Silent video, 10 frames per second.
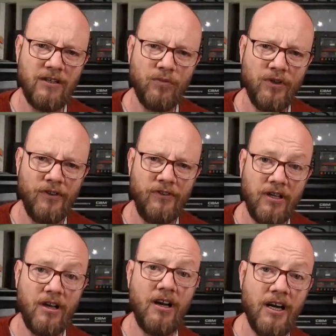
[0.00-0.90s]
was
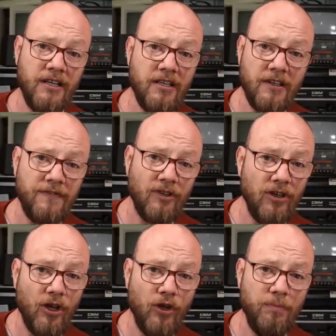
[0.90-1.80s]
kind enough to
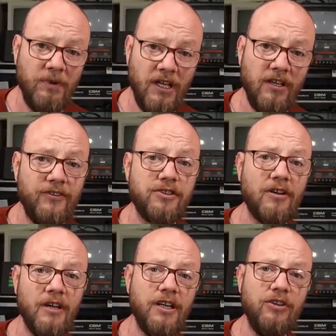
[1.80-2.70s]
loan me his
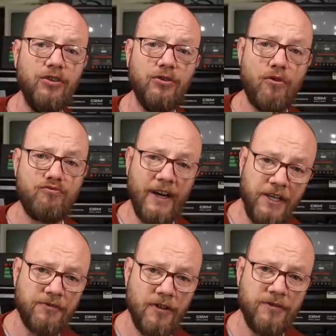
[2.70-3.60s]
shiny new
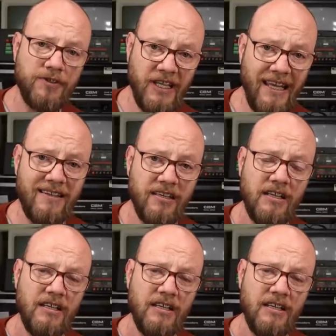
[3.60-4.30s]
Retro Tink